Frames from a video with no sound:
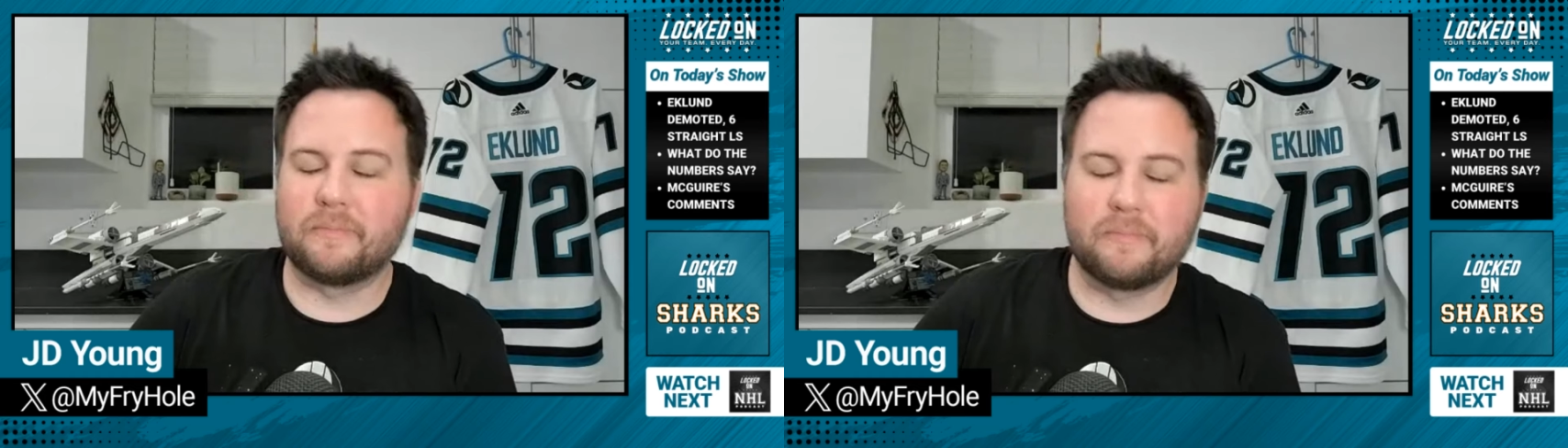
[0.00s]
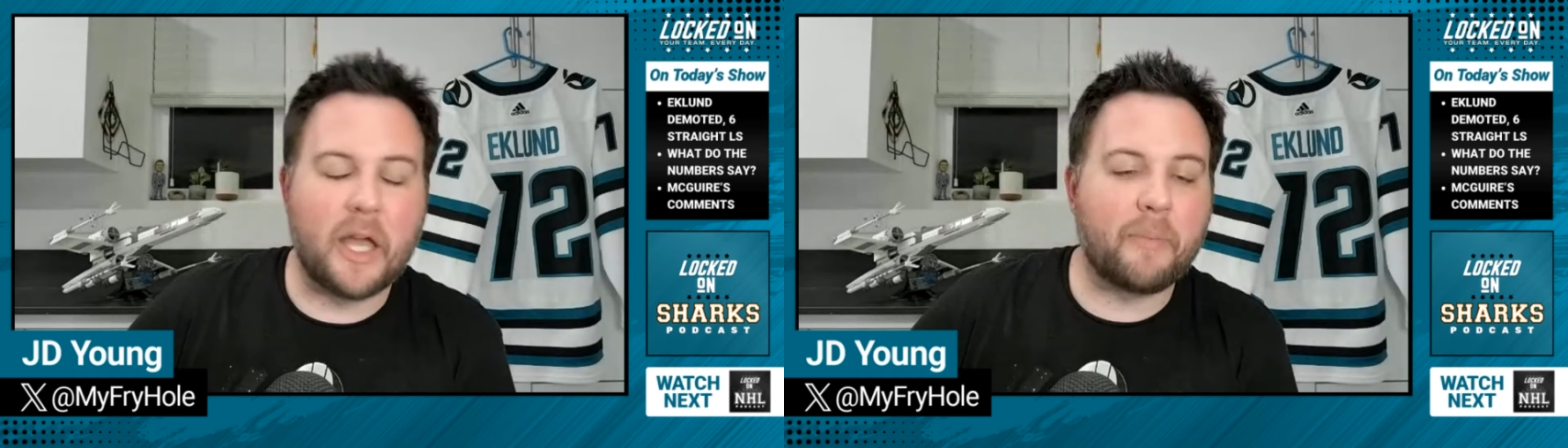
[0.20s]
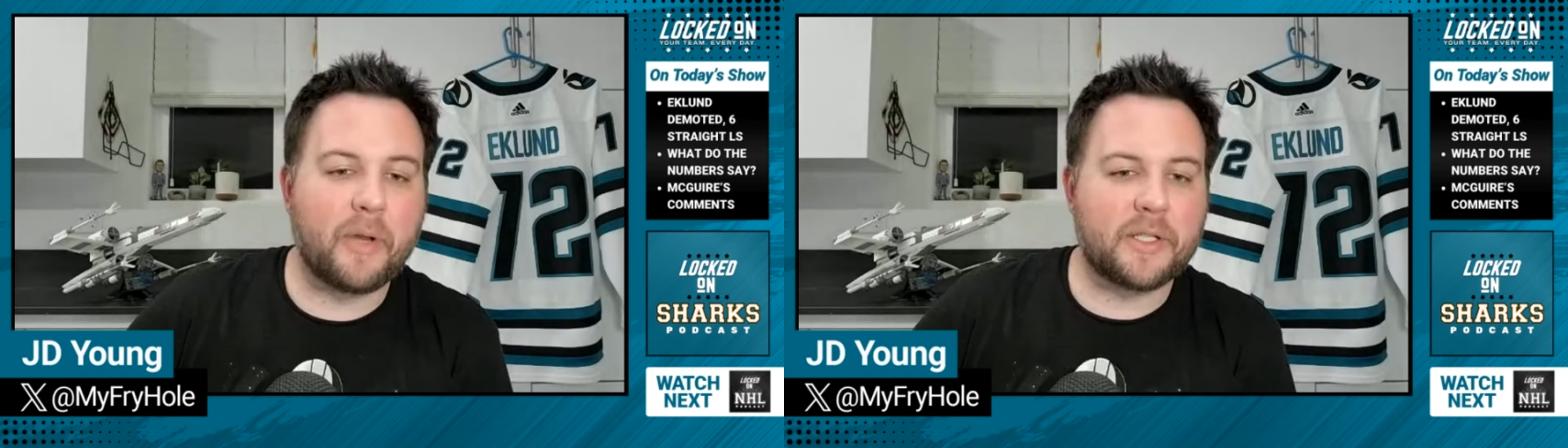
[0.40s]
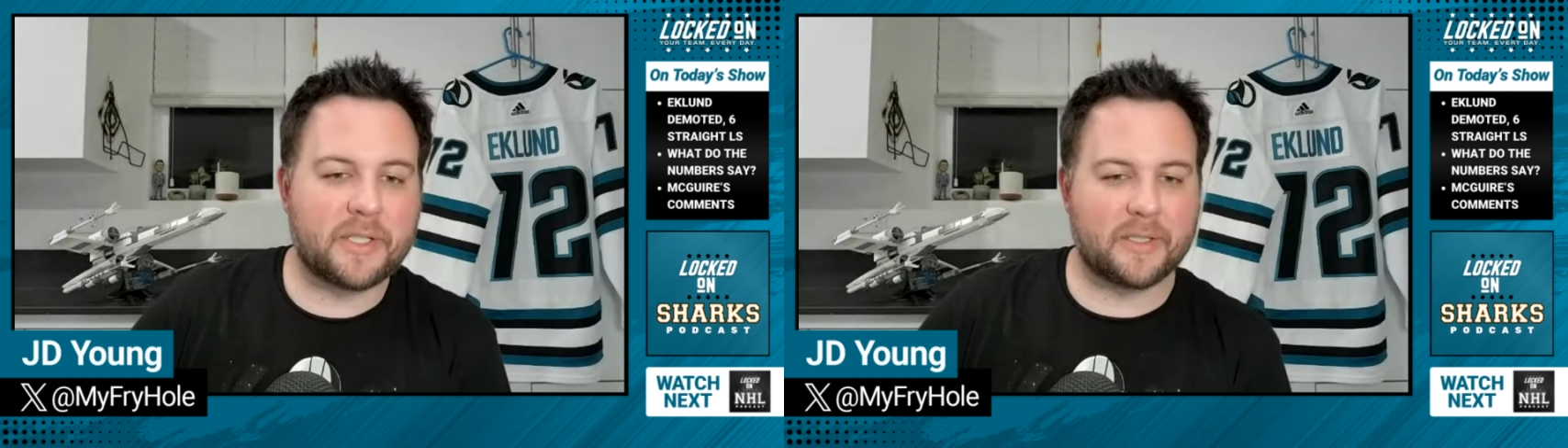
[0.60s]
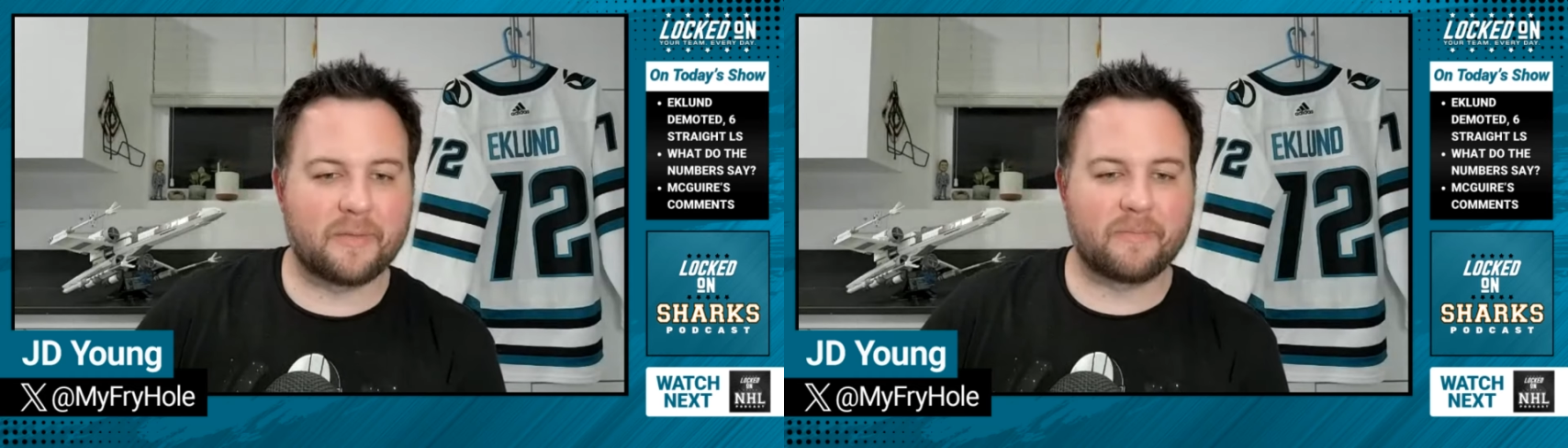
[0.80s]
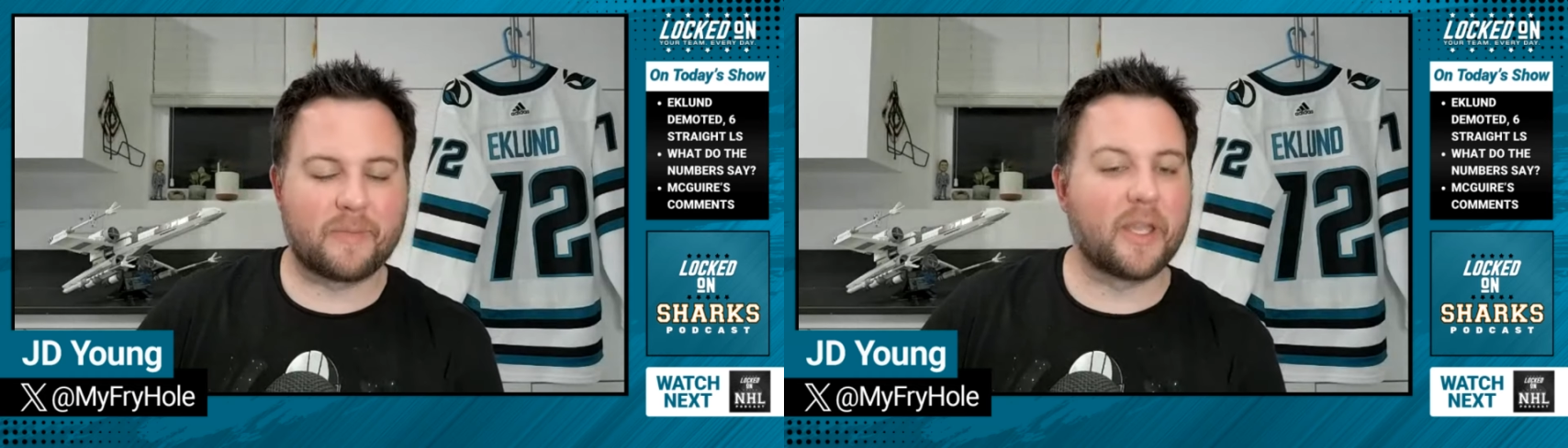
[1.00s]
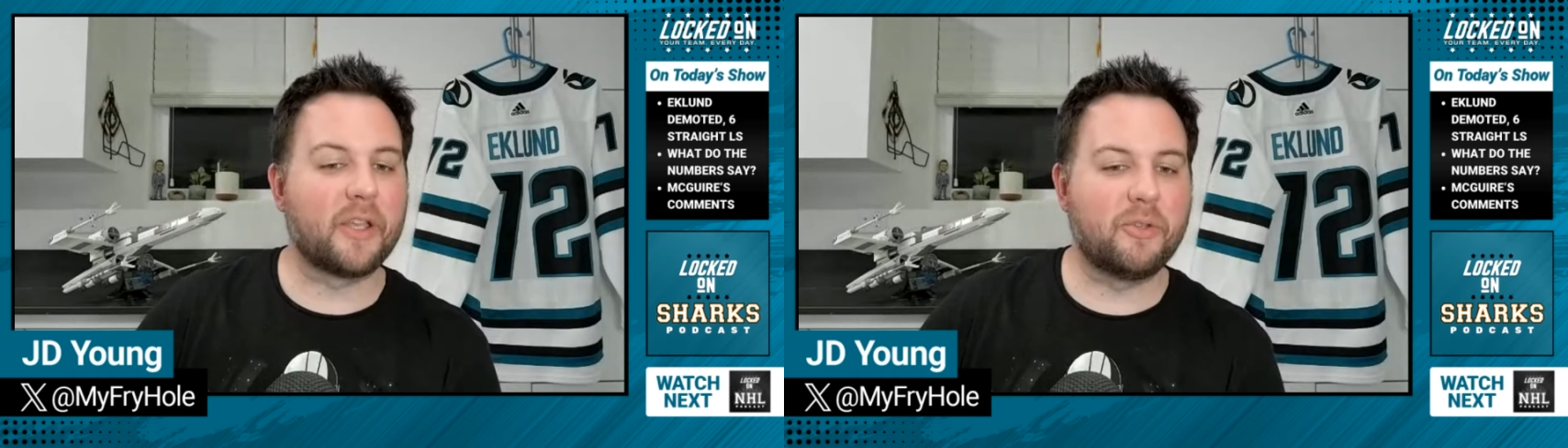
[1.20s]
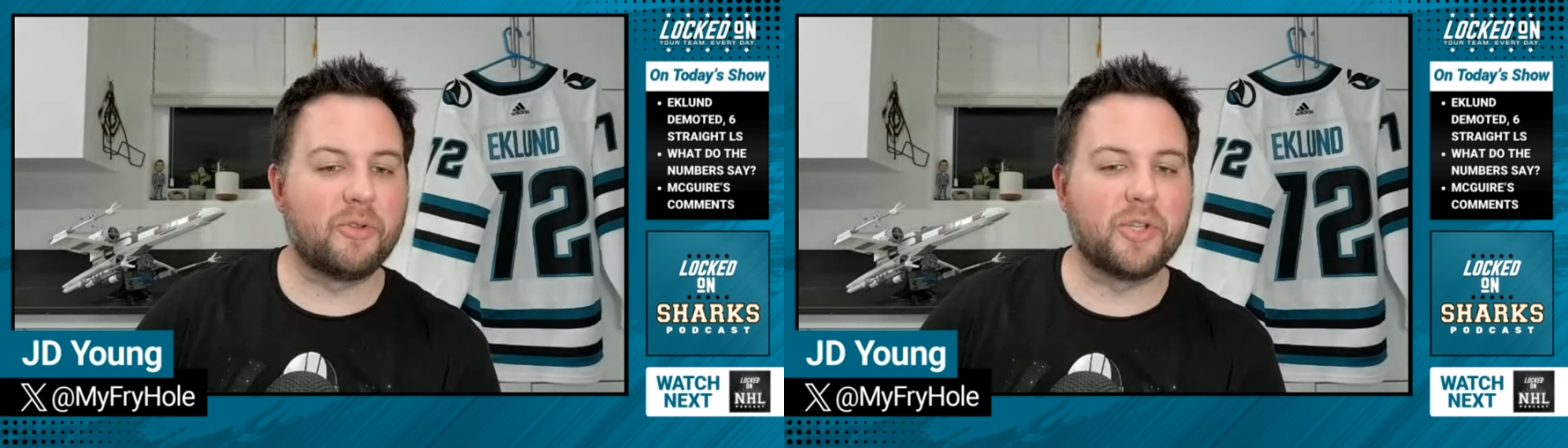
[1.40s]
Not much
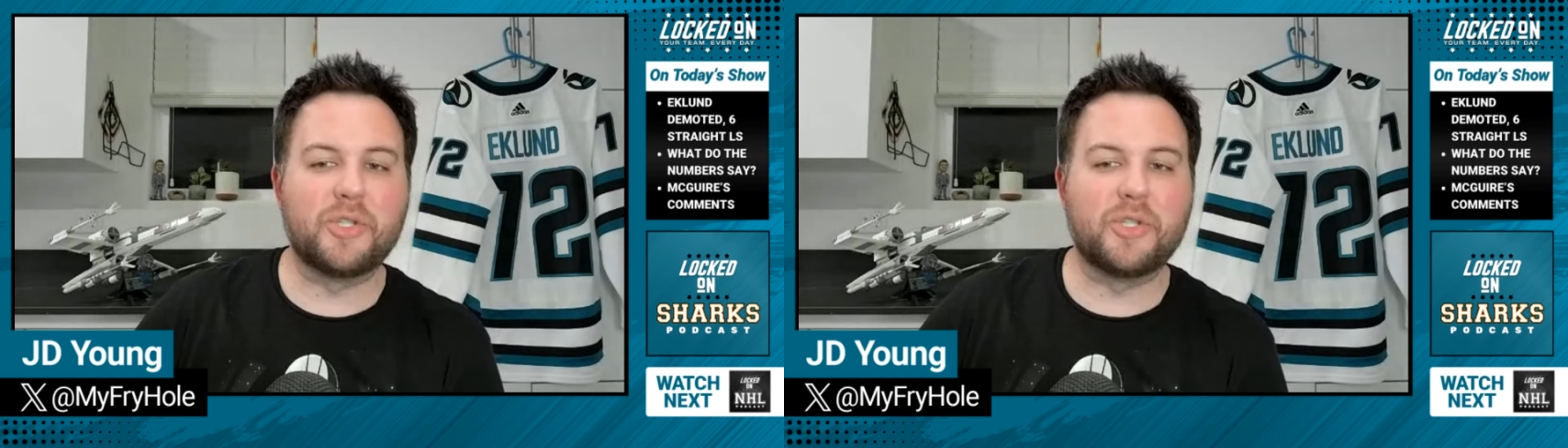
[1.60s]
you can